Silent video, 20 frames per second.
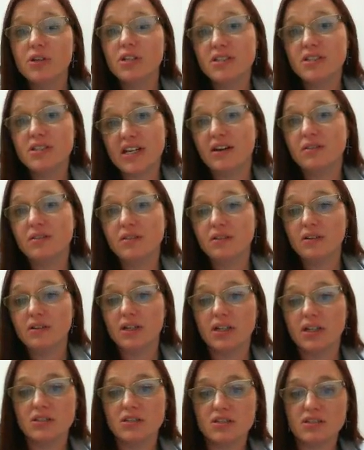could download
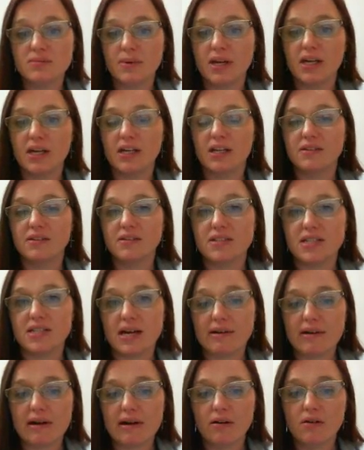it just by hitting the
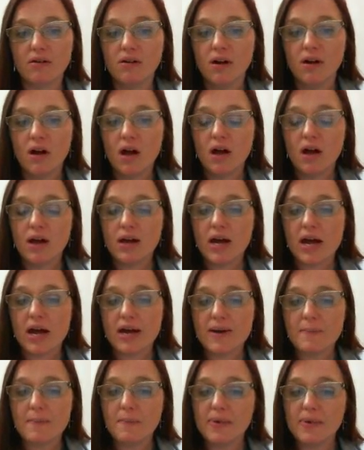down arrow.
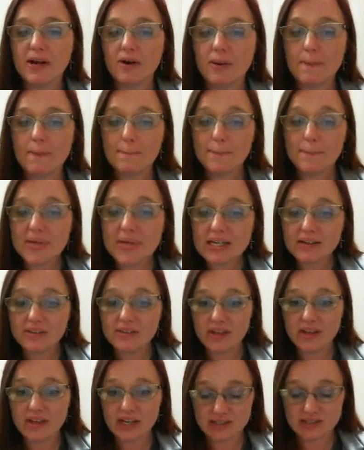Now a big
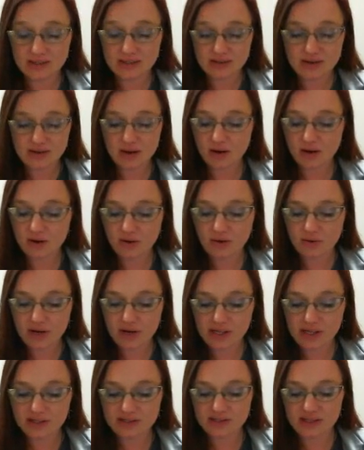thing to know
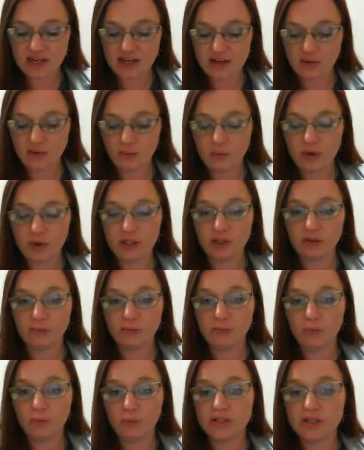is that when
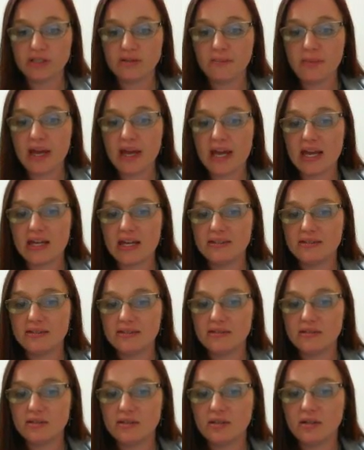you want to
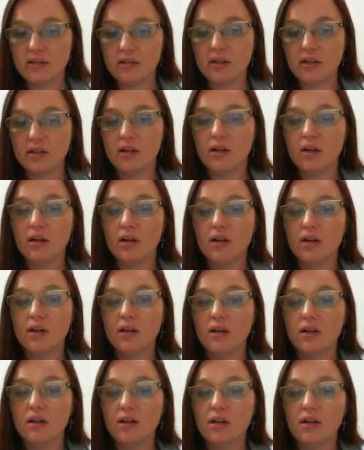paste
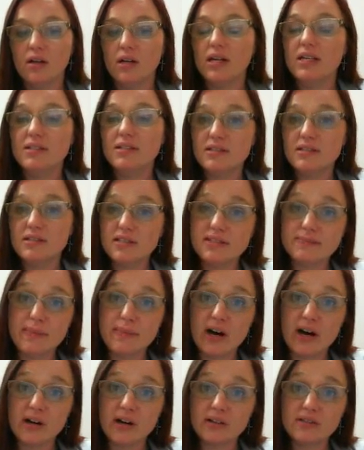into this
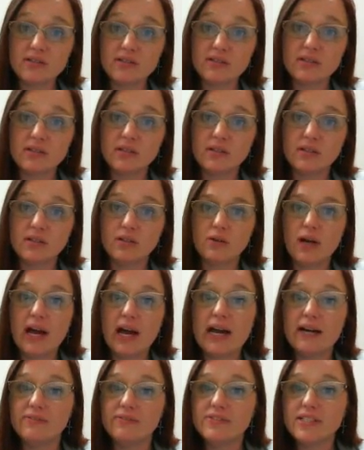box, you
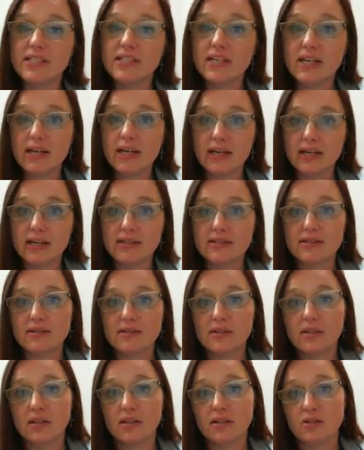have to hit
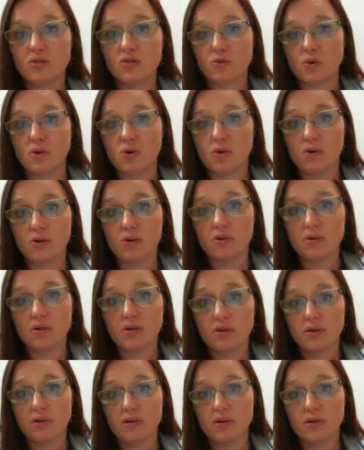Control